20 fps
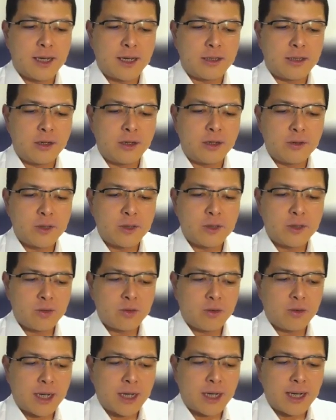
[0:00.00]
those who
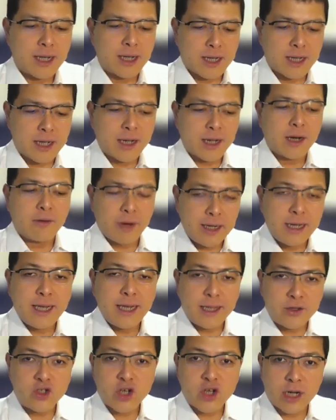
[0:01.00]
are currently
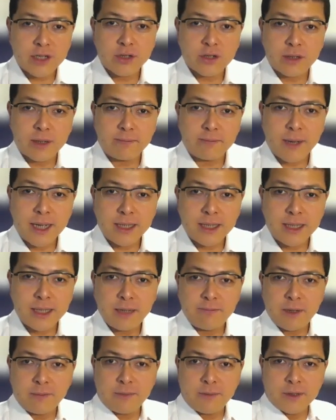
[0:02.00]
in charge of the party,
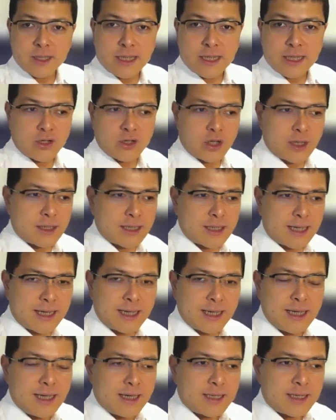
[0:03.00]
people such as
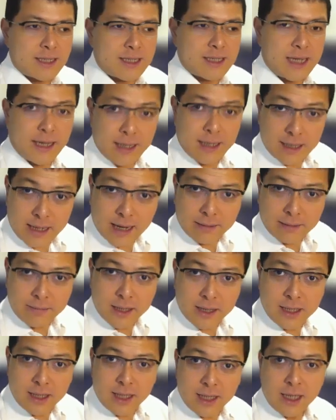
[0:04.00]
Zahid
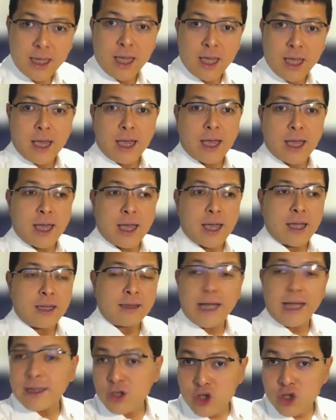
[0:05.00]
Hamidi and
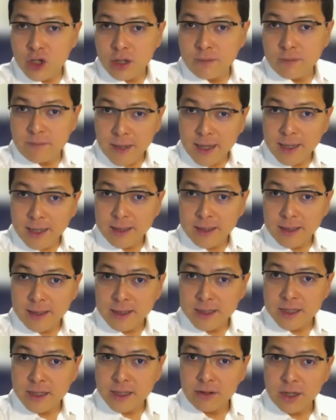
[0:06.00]
Najib and
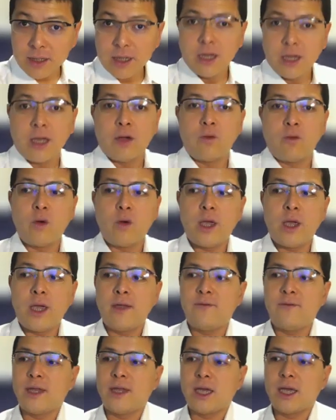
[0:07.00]
so on,
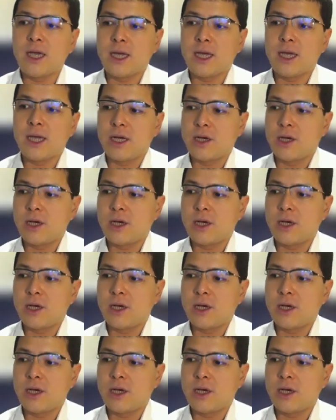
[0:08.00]
with their,